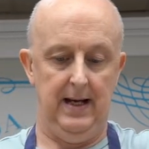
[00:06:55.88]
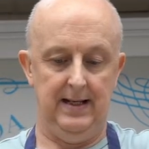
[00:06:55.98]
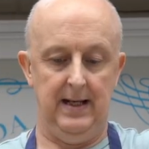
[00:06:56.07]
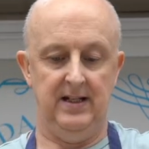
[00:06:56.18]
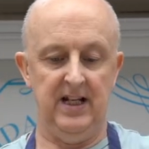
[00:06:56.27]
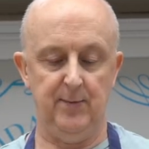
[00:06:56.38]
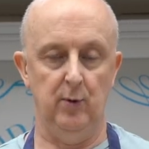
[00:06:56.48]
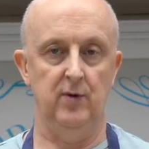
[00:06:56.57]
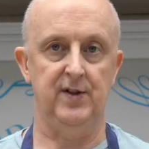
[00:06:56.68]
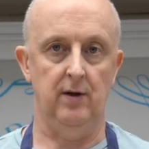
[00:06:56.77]

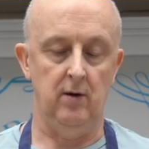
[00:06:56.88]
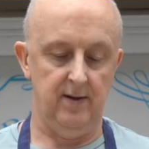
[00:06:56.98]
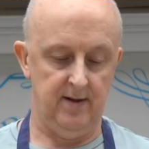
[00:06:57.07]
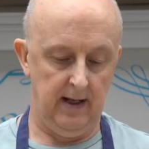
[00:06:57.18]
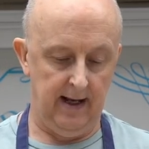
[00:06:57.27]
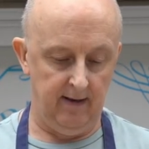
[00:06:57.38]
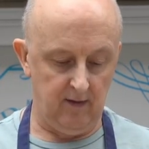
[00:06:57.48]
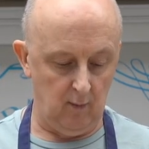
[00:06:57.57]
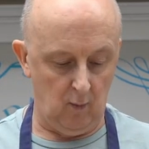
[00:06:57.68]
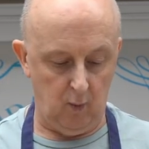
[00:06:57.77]
teaspoon of salt,
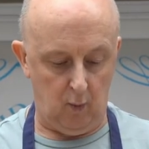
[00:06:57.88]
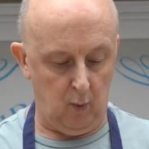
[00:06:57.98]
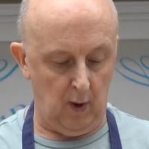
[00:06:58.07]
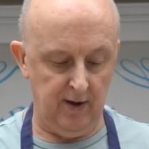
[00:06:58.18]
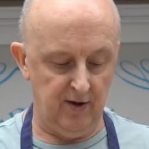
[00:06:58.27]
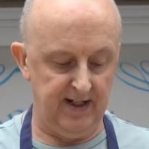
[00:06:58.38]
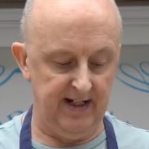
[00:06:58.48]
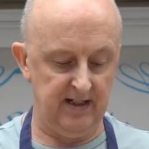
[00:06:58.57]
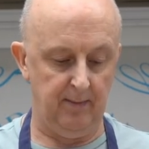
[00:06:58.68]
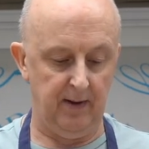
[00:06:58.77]
and when you're
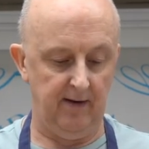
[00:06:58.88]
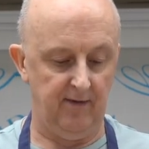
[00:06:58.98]
seasoning beef,